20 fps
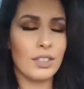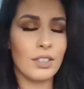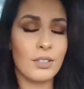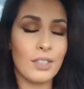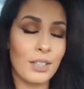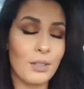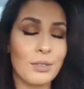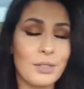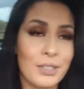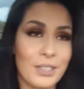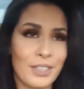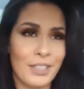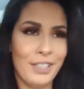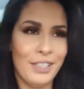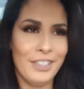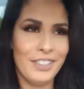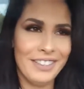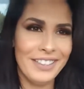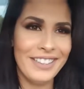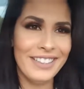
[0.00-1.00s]
so that was
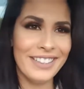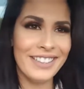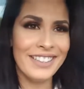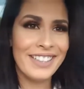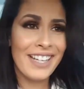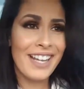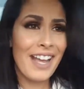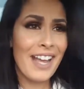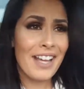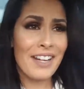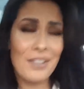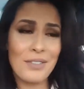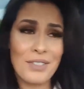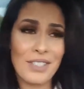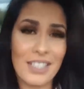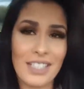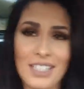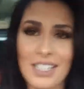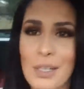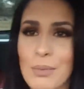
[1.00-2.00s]
good. It
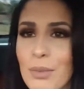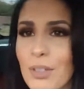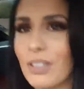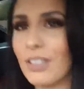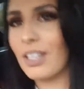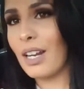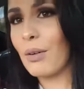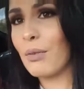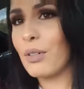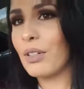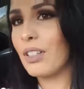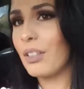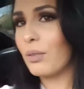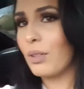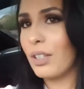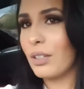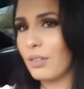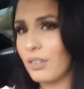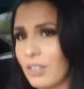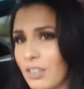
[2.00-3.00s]
was in a neighborhood. I wouldn't
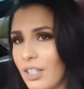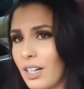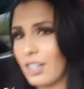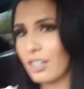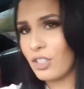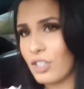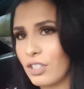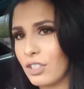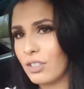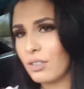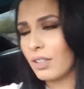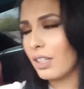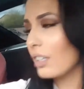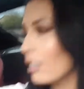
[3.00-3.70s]
want to crash into